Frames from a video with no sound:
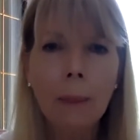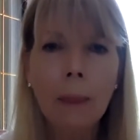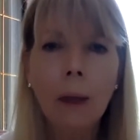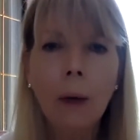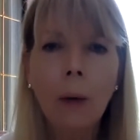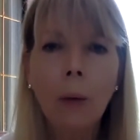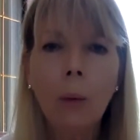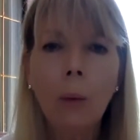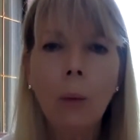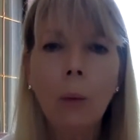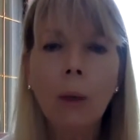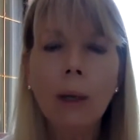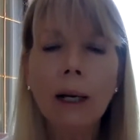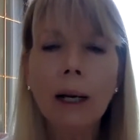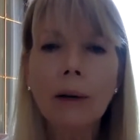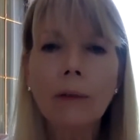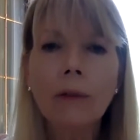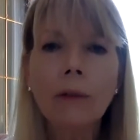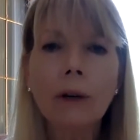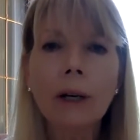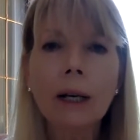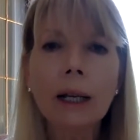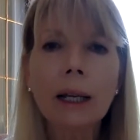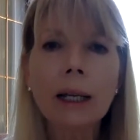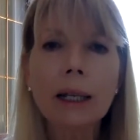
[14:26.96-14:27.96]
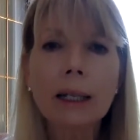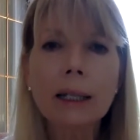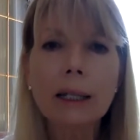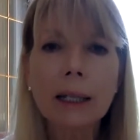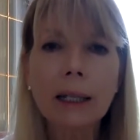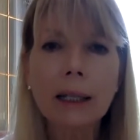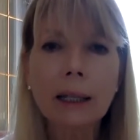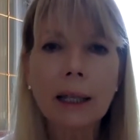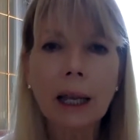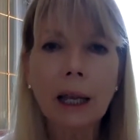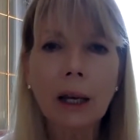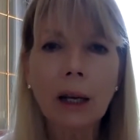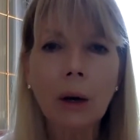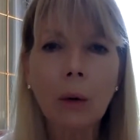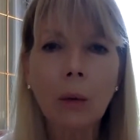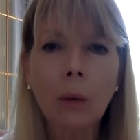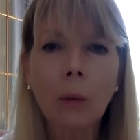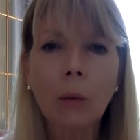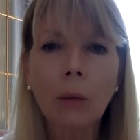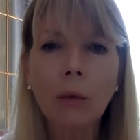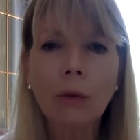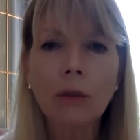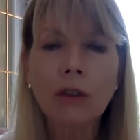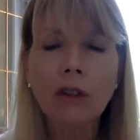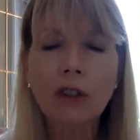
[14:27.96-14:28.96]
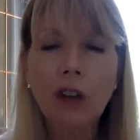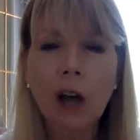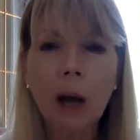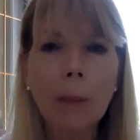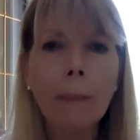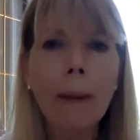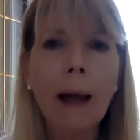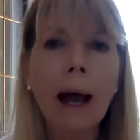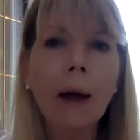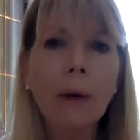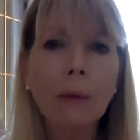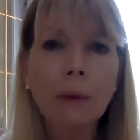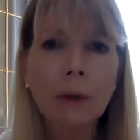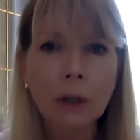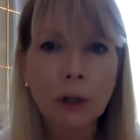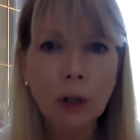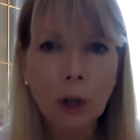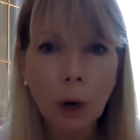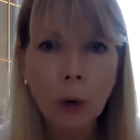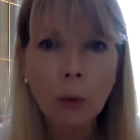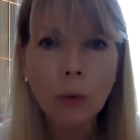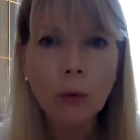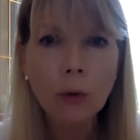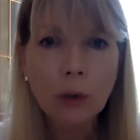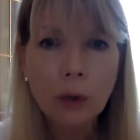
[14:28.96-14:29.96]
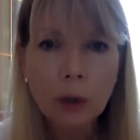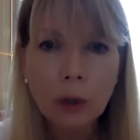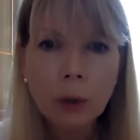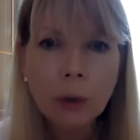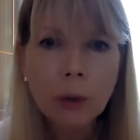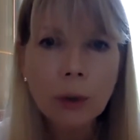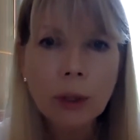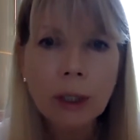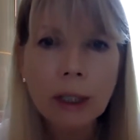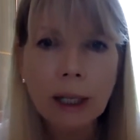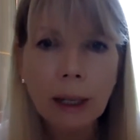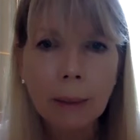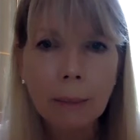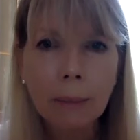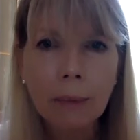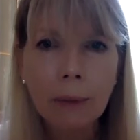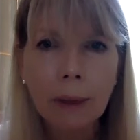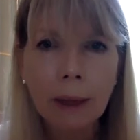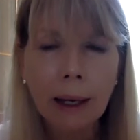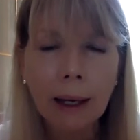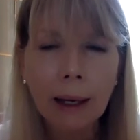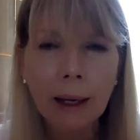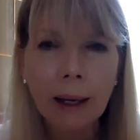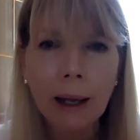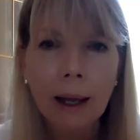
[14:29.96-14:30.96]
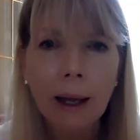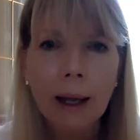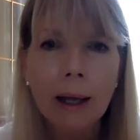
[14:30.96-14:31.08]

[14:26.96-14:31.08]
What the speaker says: whatever it is that they jump out and go do something